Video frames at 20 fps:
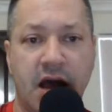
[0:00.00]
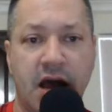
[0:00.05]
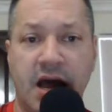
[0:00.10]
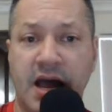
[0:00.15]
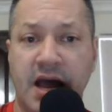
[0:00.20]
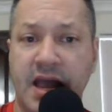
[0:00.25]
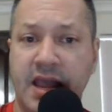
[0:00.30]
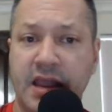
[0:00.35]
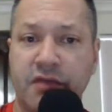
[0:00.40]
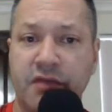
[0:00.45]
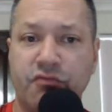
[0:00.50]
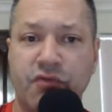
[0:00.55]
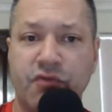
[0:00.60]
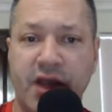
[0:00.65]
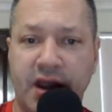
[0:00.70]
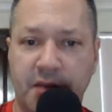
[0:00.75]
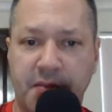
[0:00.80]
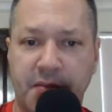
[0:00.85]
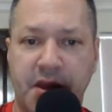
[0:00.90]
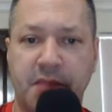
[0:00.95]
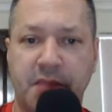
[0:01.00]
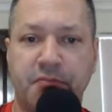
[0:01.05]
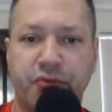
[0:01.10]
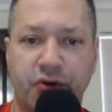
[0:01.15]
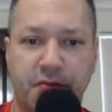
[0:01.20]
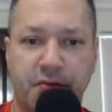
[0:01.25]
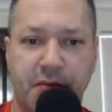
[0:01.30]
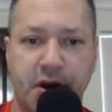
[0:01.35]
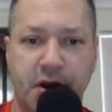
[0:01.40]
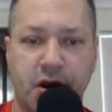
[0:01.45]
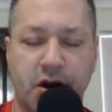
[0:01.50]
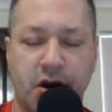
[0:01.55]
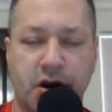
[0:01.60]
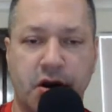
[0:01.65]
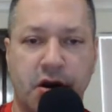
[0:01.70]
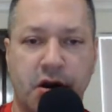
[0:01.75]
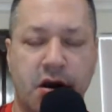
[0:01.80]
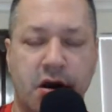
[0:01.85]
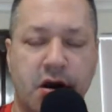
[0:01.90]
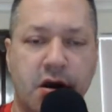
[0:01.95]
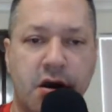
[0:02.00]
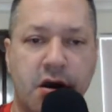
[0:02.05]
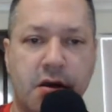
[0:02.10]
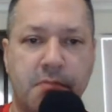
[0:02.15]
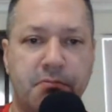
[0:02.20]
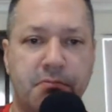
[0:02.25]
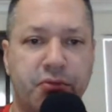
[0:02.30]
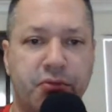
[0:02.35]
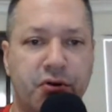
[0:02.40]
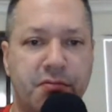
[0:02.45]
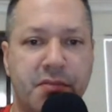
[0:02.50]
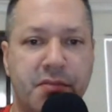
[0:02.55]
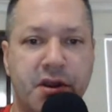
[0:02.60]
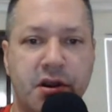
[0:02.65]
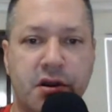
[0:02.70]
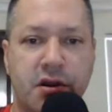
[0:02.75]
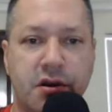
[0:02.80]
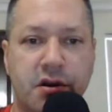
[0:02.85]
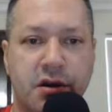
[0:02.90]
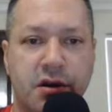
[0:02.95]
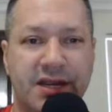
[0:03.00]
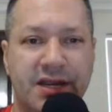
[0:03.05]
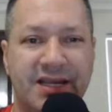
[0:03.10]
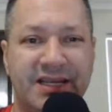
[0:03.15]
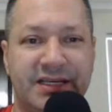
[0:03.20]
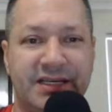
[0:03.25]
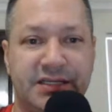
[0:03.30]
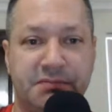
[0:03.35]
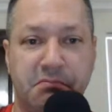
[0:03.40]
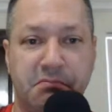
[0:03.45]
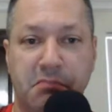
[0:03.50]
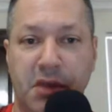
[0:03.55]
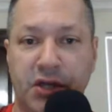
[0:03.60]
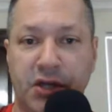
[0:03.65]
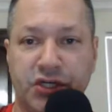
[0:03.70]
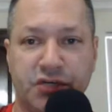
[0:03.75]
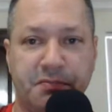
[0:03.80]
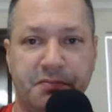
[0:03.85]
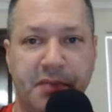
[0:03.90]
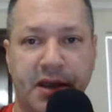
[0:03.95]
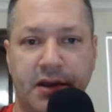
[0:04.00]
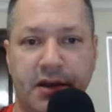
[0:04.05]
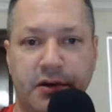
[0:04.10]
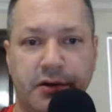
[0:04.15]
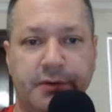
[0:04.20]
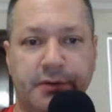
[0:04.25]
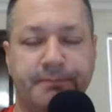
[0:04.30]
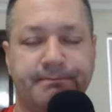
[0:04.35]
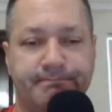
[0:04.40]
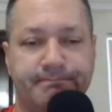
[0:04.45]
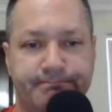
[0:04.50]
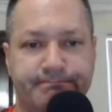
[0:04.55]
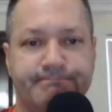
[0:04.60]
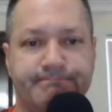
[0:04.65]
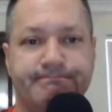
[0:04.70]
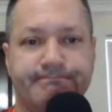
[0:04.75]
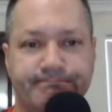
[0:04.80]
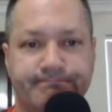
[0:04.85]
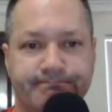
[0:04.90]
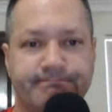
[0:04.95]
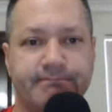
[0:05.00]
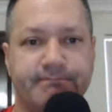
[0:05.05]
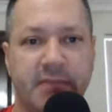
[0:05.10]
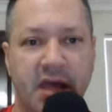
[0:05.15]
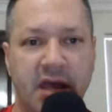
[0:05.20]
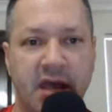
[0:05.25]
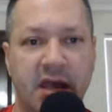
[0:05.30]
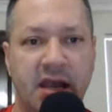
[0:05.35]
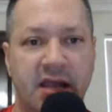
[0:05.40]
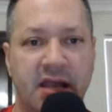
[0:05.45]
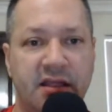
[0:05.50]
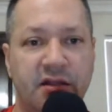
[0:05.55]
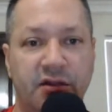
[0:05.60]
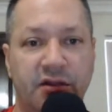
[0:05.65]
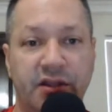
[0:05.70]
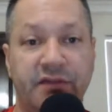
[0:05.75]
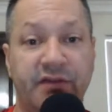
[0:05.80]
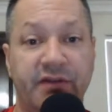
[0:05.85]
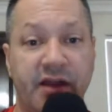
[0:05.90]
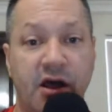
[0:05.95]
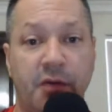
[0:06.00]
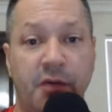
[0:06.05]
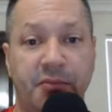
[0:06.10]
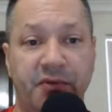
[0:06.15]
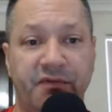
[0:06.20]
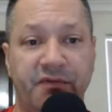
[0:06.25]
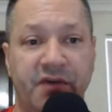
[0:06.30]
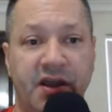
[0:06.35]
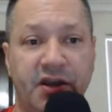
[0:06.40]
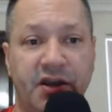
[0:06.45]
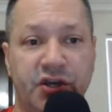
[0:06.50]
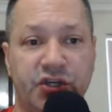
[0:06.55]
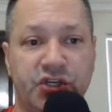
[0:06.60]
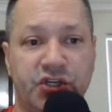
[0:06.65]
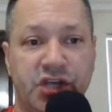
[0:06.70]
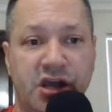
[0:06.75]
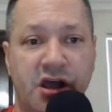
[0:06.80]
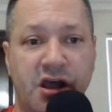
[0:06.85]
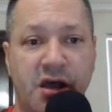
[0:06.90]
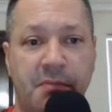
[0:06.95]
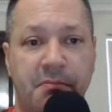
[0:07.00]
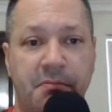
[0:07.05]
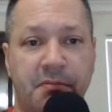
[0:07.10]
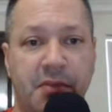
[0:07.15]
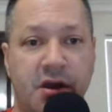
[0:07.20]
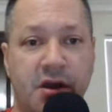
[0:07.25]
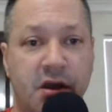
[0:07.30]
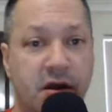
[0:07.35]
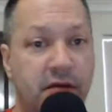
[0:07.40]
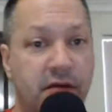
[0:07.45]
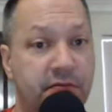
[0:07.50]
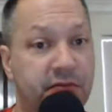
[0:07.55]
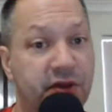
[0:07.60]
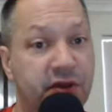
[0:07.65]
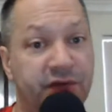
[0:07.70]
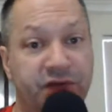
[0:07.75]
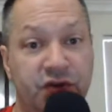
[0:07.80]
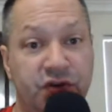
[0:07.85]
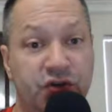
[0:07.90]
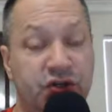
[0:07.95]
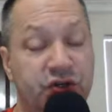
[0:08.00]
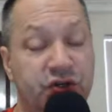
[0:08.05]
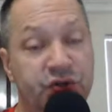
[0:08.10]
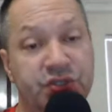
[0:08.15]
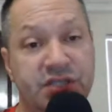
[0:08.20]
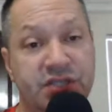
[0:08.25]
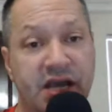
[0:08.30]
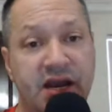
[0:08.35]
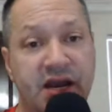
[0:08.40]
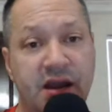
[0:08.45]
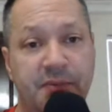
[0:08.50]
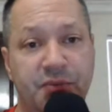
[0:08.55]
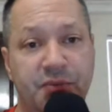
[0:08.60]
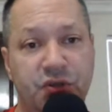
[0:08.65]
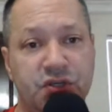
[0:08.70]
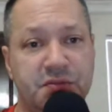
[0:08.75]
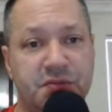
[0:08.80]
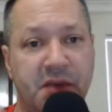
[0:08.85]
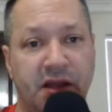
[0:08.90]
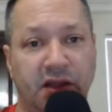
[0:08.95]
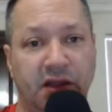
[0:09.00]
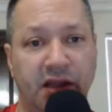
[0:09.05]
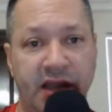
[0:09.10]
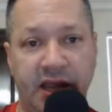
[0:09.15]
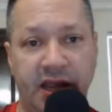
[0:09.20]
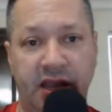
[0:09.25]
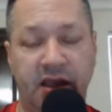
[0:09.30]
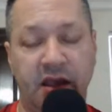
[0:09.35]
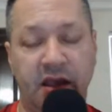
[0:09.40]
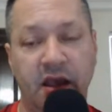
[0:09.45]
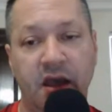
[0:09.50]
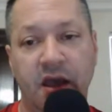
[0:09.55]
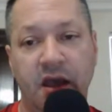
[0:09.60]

I recommend Premier. Premier is much better, and they'll even help you find a job. If you do sign up, use my link.